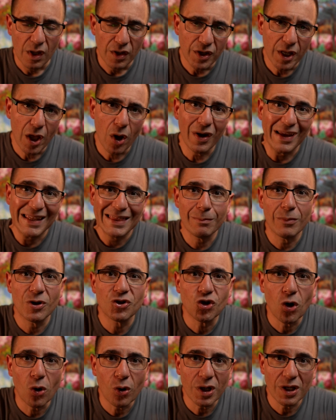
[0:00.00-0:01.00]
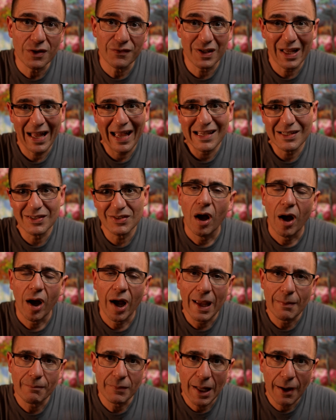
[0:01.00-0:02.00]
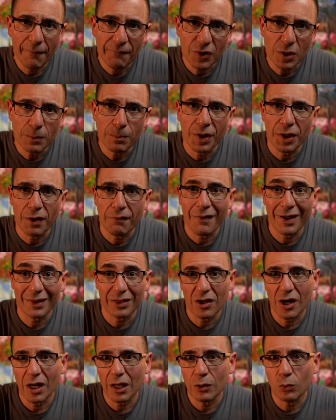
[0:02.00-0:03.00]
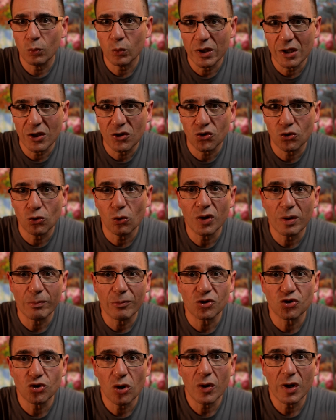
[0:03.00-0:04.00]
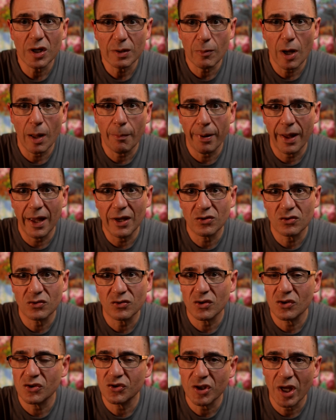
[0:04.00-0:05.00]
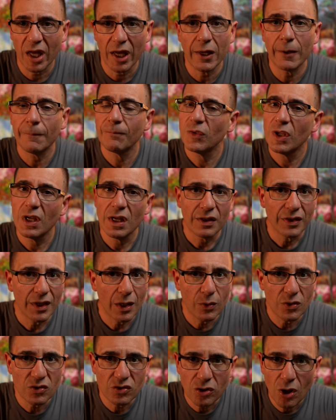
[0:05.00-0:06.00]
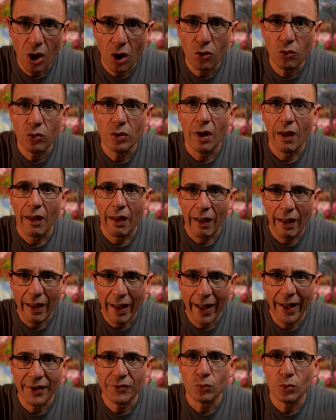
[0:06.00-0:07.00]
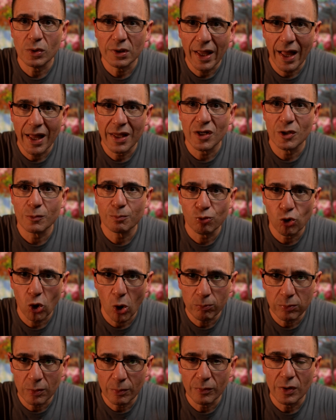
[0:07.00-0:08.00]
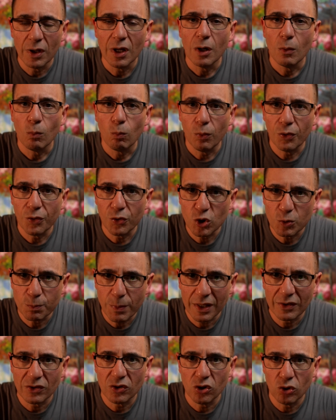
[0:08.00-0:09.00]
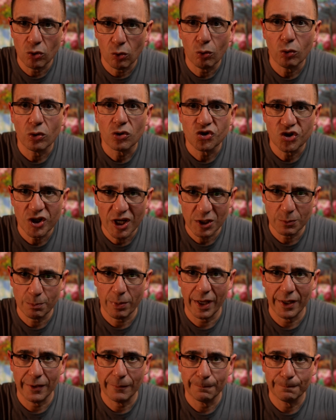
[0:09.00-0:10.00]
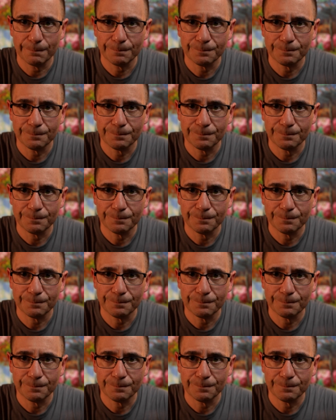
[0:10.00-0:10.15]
Now, in the majority of cases, I am comforted by the fact that I can reassure the majority of my patients and say there is no heart-related problem with respect to your chest pain.